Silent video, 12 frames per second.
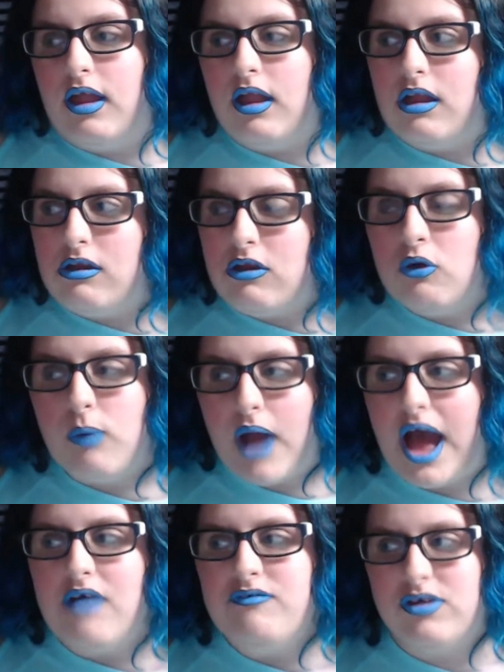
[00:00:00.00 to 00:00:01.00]
you
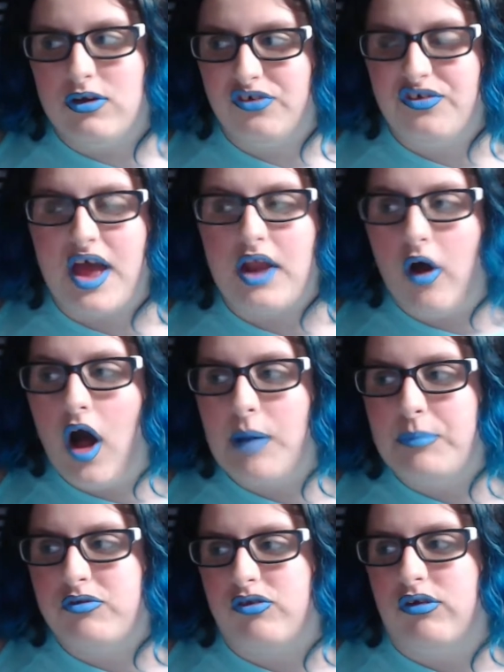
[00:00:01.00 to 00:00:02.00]
have your set
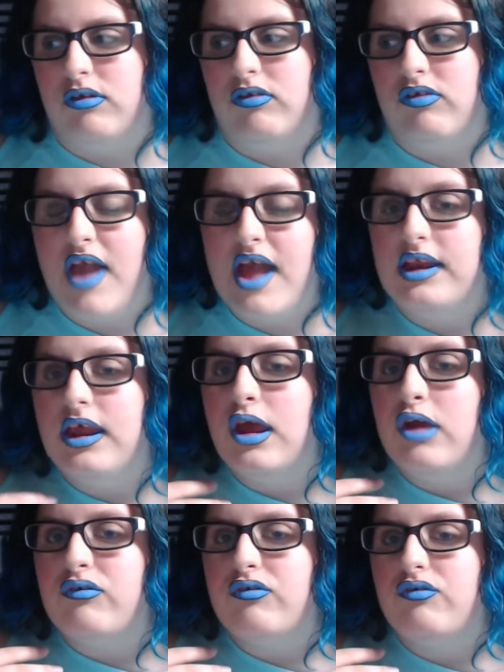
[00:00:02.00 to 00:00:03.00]
options, and
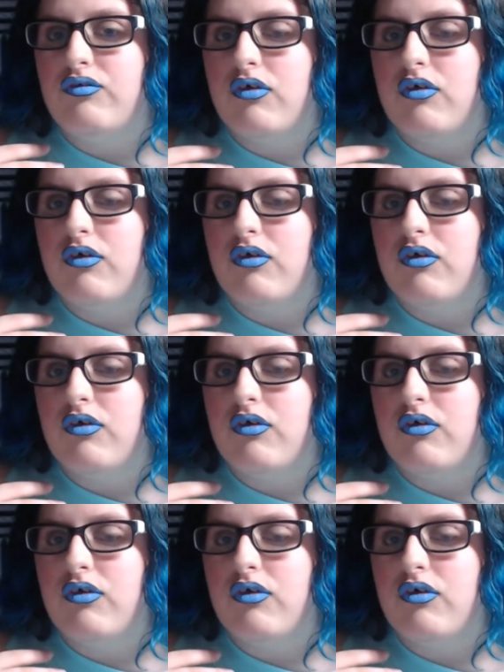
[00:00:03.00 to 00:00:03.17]
if